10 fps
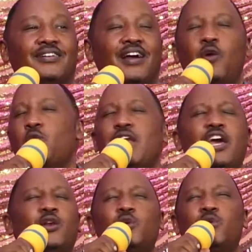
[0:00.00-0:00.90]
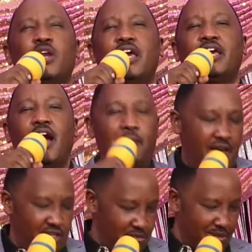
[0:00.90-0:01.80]
How will I look like? Am
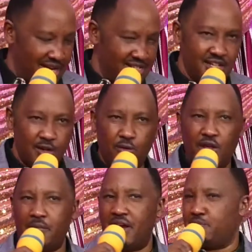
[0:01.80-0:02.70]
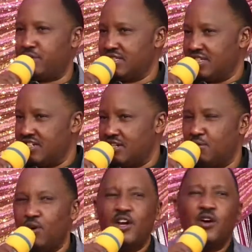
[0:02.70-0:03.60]
I smart? am I
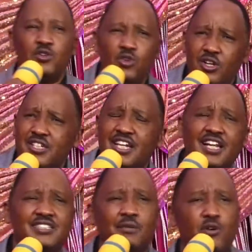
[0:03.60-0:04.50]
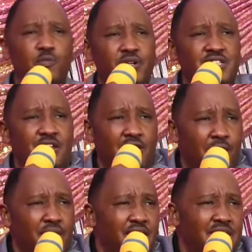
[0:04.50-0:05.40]
presentable? Don't tell us about
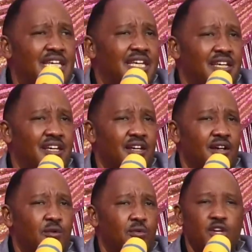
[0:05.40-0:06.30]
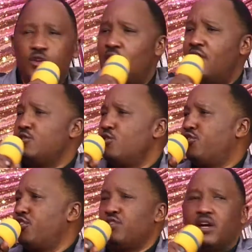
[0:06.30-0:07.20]
presentability when you have no
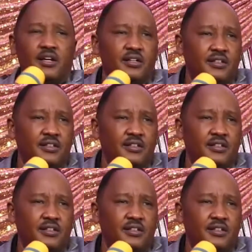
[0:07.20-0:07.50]
favor.